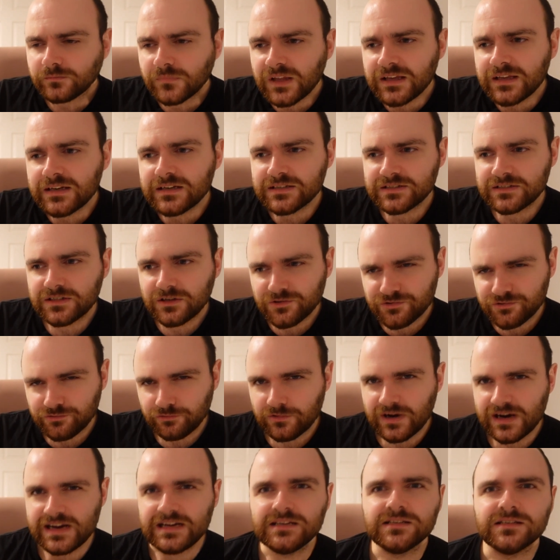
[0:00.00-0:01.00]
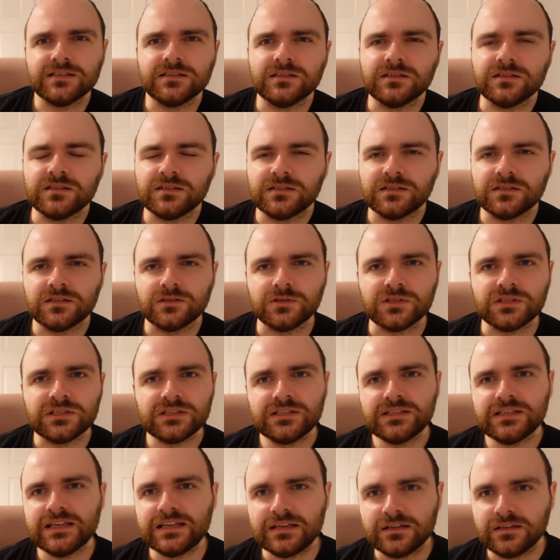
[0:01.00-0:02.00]
It has those raisins and those
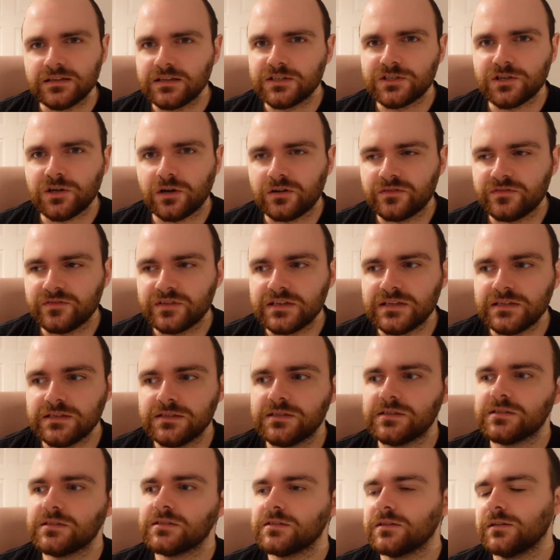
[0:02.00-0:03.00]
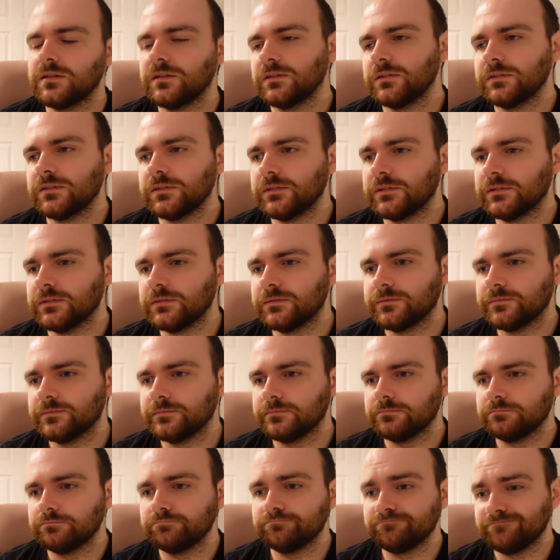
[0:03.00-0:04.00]
cinder toffees.
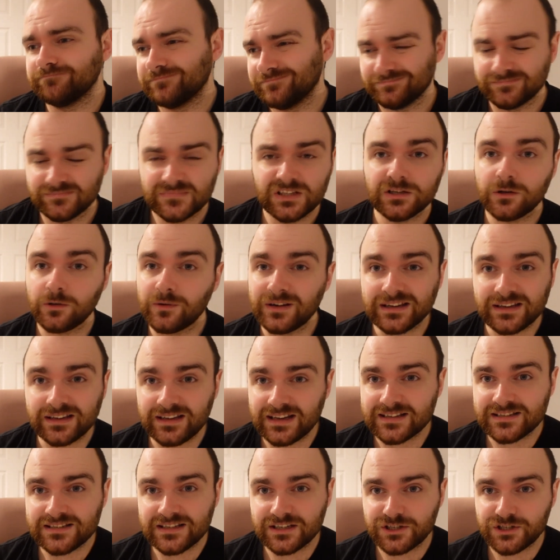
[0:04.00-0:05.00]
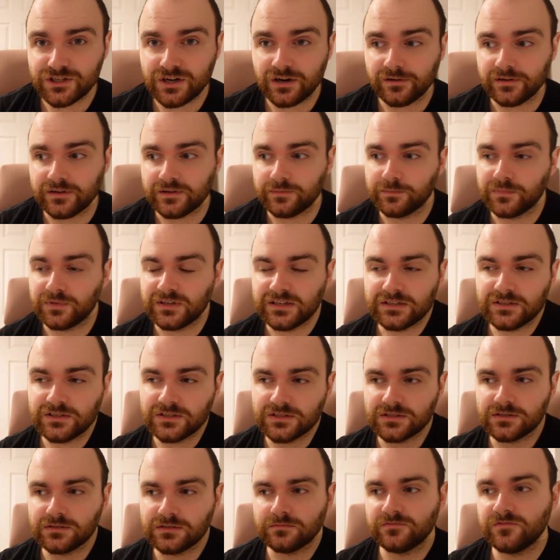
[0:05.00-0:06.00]
Quite classic sherry, but it
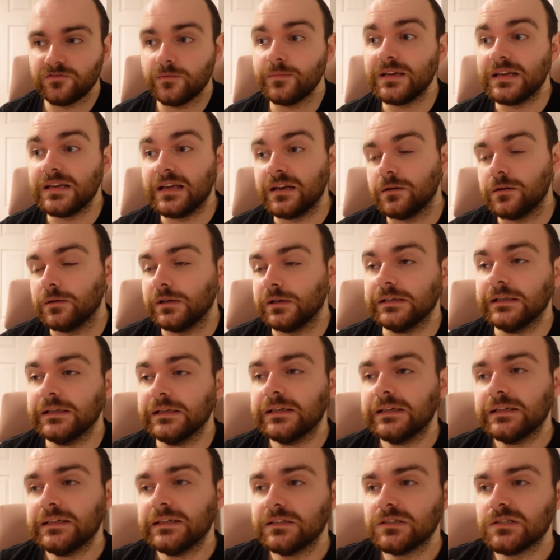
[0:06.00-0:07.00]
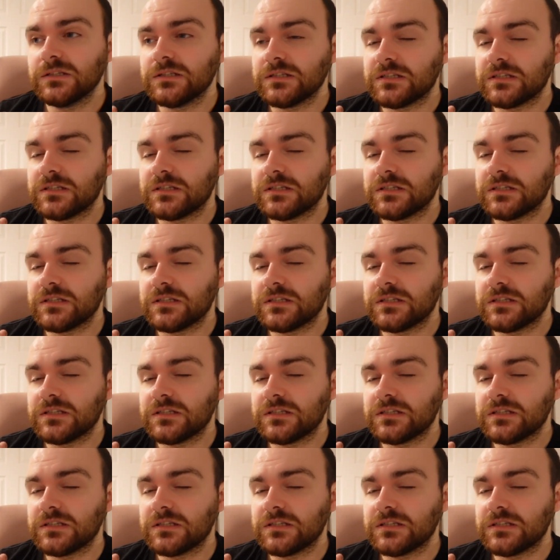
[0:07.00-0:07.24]
doesn't, for me anyway, doesn't